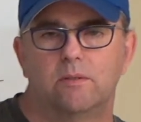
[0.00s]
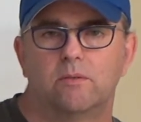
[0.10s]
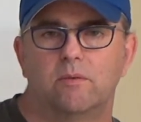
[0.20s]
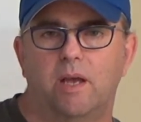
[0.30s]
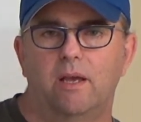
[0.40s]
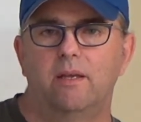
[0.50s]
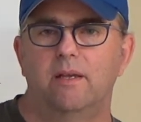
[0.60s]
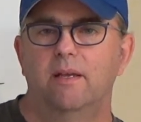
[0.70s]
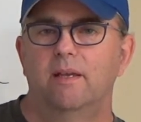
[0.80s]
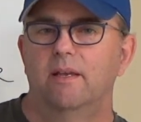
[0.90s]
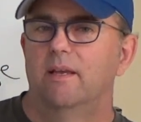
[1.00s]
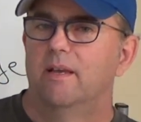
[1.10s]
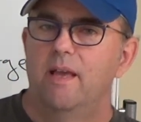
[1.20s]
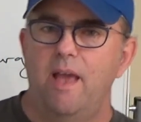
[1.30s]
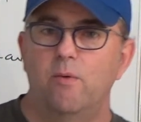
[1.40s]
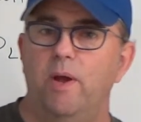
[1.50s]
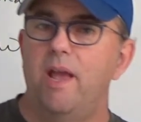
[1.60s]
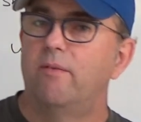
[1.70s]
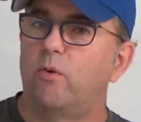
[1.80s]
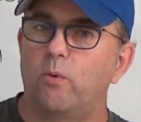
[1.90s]
Okay, and we
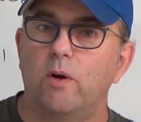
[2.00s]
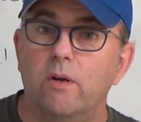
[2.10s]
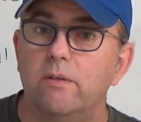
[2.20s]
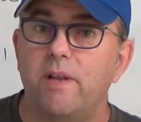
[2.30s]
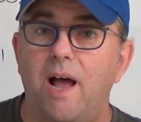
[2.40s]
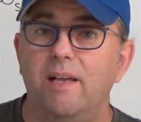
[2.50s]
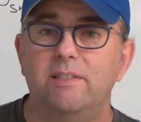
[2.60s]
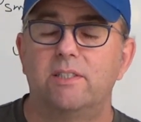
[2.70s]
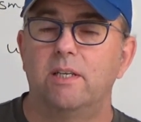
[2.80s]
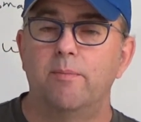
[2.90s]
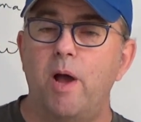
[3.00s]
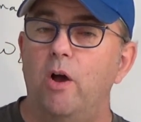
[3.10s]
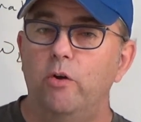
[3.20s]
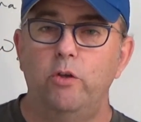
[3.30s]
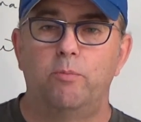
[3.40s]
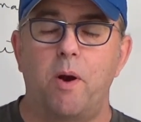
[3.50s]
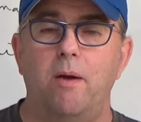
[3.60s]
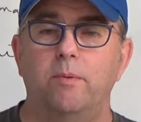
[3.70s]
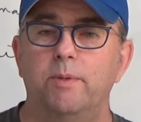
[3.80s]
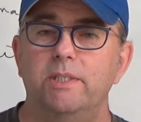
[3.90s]
have a real nice demo. You've
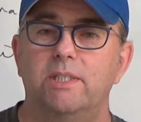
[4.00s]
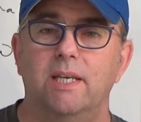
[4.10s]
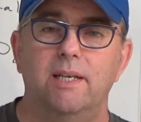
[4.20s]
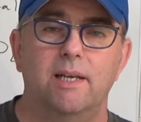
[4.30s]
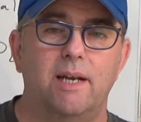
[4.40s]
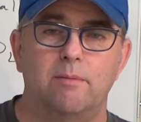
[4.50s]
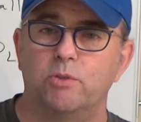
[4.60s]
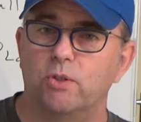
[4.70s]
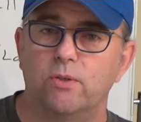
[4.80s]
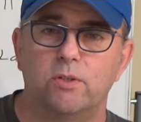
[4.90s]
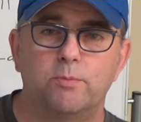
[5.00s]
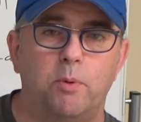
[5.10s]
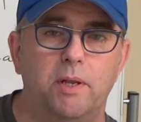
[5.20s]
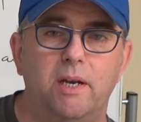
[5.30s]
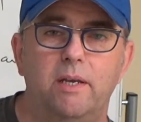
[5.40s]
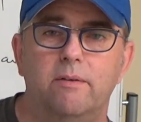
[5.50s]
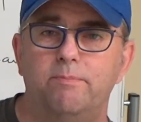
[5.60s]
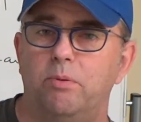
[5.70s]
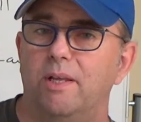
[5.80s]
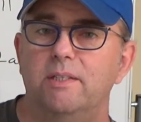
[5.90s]
probably seen it. I'm sure there's plenty of
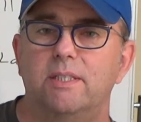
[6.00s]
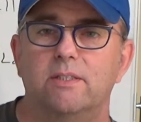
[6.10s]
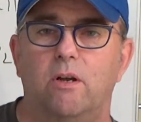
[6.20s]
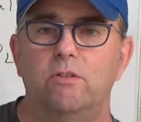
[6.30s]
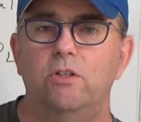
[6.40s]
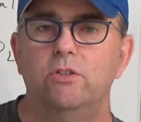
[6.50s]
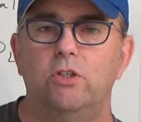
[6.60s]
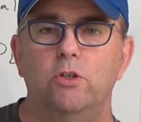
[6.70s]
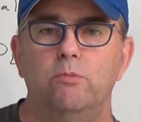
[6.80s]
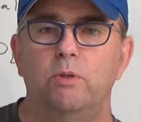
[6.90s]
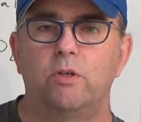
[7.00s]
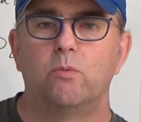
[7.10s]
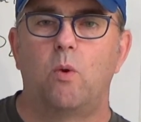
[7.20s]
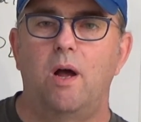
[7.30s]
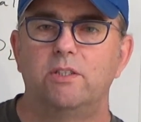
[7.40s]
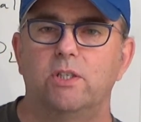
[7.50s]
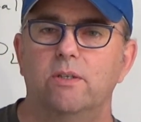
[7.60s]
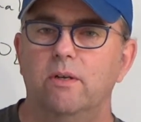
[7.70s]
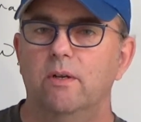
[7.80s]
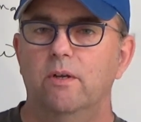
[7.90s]
places on YouTube you can watch
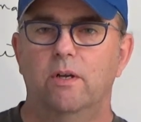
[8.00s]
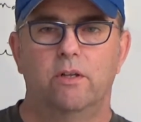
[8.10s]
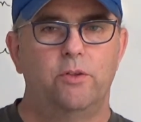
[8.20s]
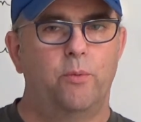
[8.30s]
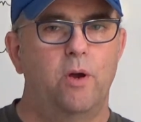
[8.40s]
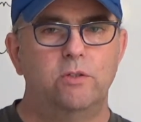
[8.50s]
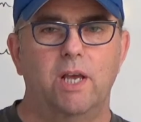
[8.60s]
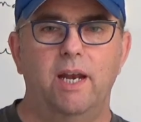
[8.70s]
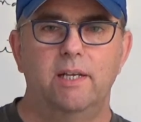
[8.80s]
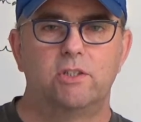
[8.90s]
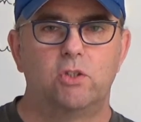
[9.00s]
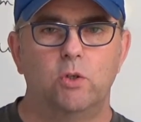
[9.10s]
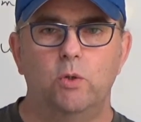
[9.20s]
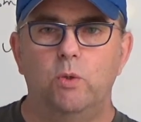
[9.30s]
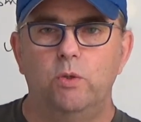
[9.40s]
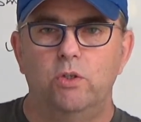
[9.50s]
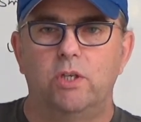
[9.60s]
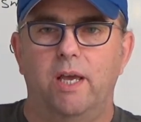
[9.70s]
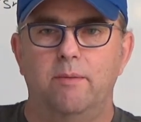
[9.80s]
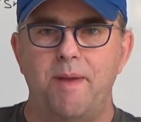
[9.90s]
it. The rotating stool, you
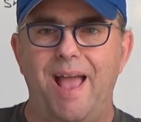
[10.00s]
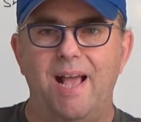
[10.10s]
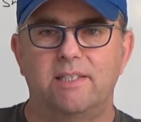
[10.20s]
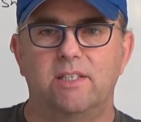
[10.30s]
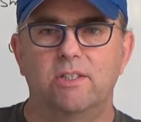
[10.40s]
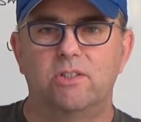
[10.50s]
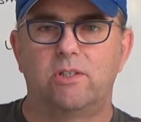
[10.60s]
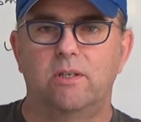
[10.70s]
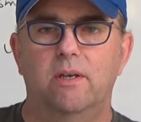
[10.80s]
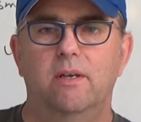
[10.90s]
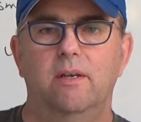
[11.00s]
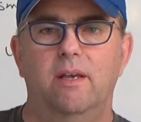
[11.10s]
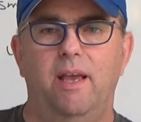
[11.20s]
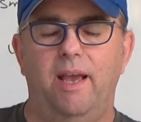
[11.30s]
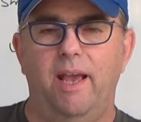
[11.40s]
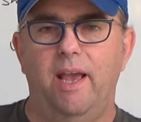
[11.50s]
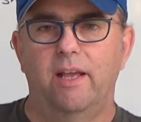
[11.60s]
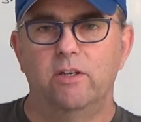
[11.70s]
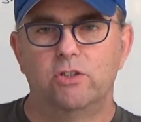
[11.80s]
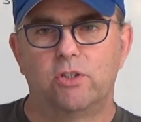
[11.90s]
take masses
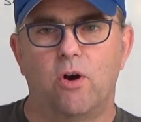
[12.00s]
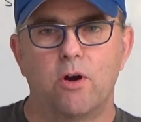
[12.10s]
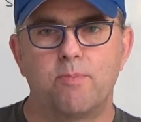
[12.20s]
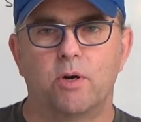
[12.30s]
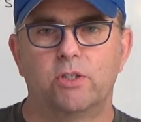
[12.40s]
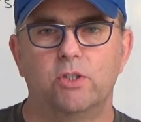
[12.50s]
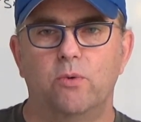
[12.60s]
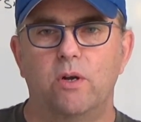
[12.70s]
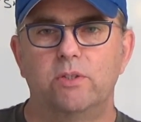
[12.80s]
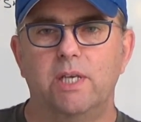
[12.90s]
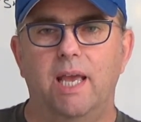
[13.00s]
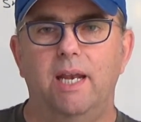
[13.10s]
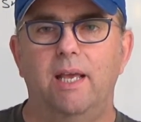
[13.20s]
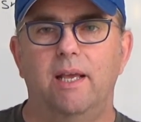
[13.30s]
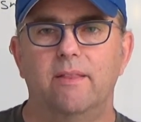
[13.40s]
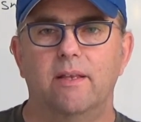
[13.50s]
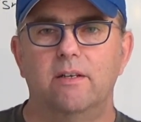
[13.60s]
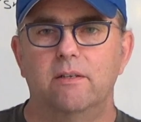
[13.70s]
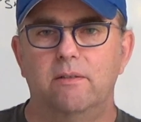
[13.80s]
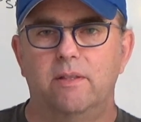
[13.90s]
and you start a person rotating, and
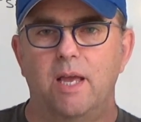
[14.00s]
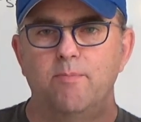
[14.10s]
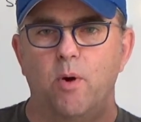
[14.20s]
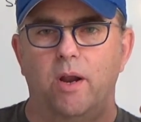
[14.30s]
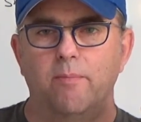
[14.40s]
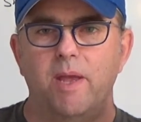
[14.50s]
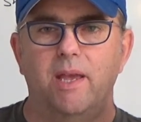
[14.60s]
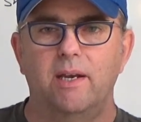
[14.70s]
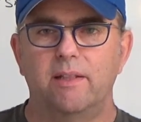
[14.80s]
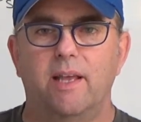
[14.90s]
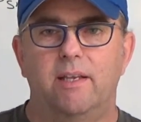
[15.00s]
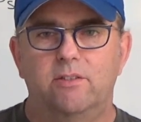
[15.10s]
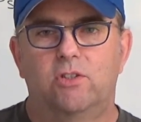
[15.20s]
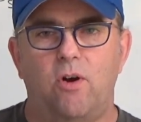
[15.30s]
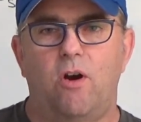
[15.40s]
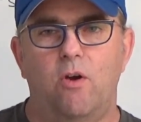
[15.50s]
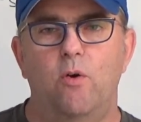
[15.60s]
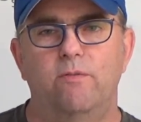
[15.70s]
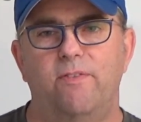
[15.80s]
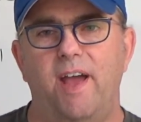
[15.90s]
then they bring them in and they start
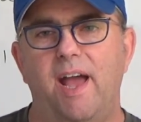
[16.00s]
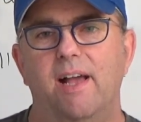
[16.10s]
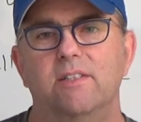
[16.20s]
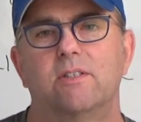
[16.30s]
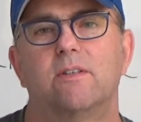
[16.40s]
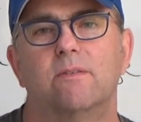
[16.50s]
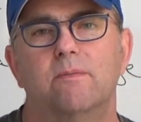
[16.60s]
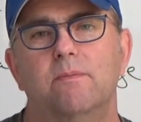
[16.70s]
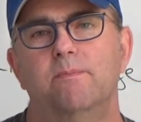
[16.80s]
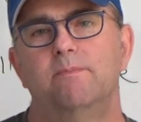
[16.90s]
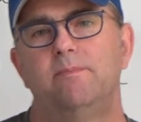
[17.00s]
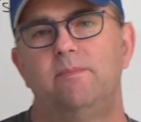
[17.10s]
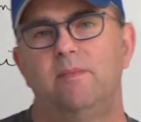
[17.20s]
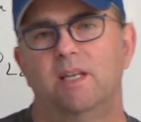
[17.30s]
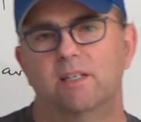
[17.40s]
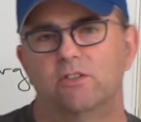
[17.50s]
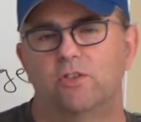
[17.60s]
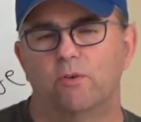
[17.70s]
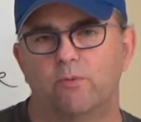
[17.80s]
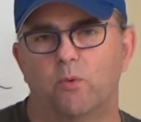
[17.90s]
going fast and
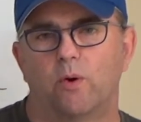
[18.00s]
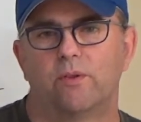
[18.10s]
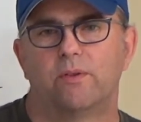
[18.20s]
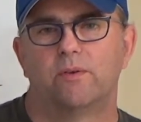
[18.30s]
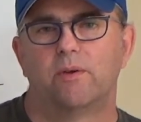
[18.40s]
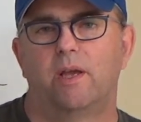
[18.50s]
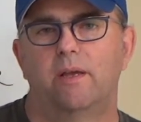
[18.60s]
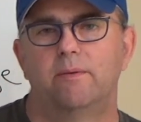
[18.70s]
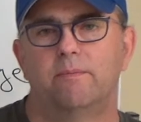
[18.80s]
so forth. Okay.